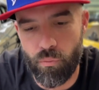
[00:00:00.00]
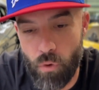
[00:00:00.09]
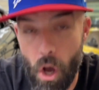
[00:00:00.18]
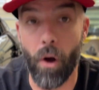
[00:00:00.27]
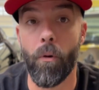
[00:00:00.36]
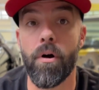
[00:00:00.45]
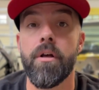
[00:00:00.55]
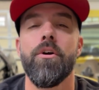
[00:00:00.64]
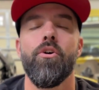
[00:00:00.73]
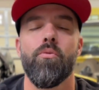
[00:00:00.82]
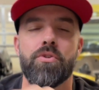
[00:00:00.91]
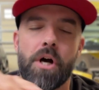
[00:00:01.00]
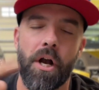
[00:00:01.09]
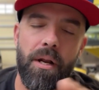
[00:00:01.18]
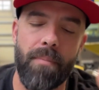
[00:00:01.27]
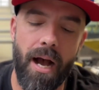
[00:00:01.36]
No, I'm
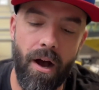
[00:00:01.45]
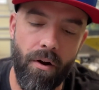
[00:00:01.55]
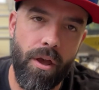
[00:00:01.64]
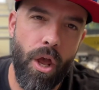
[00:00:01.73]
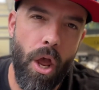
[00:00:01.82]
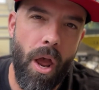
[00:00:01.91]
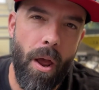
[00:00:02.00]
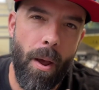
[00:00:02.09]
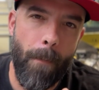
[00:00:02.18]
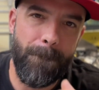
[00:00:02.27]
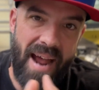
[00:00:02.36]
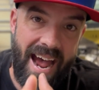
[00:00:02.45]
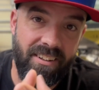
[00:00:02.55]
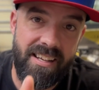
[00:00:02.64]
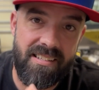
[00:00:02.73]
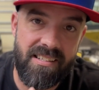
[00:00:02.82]
talking about
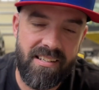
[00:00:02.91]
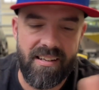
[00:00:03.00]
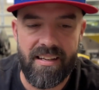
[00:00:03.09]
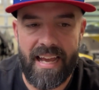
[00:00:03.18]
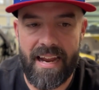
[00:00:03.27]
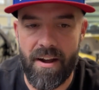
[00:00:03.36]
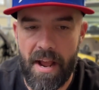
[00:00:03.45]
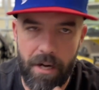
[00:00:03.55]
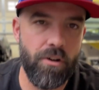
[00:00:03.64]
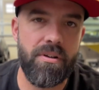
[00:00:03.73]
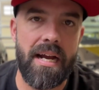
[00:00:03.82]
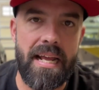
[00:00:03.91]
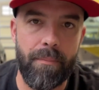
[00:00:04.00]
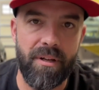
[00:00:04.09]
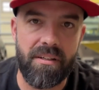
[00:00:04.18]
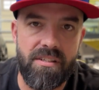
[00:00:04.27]
ballast and
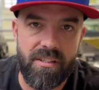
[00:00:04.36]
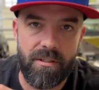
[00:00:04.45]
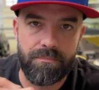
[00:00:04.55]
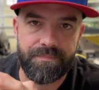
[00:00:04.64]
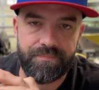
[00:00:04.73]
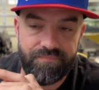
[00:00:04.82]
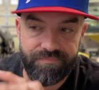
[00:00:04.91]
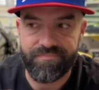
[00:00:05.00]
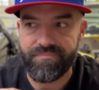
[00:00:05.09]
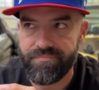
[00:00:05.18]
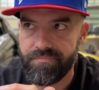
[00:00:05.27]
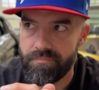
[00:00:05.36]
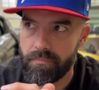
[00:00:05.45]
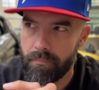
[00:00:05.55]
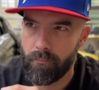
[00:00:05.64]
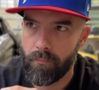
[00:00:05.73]
aerodynamics.
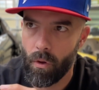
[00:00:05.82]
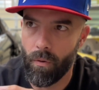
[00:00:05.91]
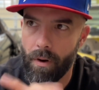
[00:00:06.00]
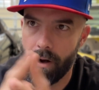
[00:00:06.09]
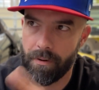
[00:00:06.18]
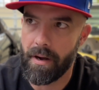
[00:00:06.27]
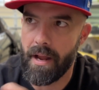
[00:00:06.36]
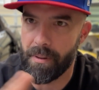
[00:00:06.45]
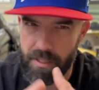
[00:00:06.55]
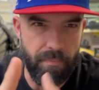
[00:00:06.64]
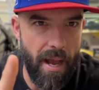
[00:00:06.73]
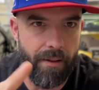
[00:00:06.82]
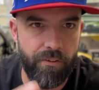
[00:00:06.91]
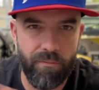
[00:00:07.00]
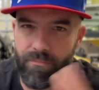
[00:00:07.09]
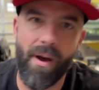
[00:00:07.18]
Or aerodynamics and
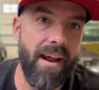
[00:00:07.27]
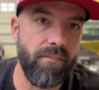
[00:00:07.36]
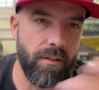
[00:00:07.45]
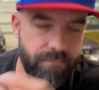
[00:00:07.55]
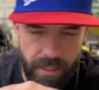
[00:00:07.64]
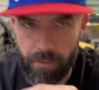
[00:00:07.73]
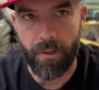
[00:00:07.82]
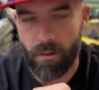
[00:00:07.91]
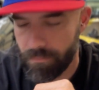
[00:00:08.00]
ballast. Whatever. Here we go.